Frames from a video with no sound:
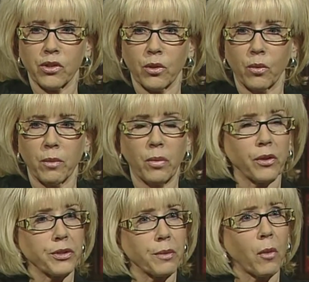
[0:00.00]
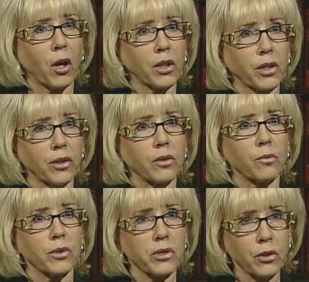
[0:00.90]
So we built a market
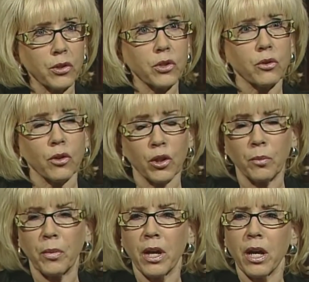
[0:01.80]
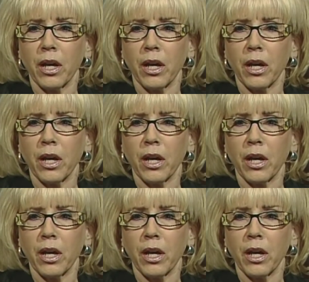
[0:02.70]
research group